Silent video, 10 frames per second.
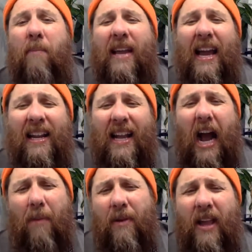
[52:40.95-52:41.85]
They got a
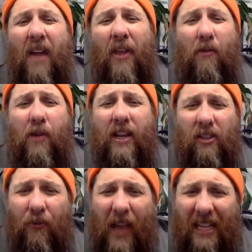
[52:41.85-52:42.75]
copy. They
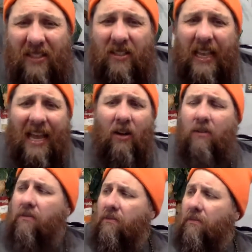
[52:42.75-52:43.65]
read as fast as hell.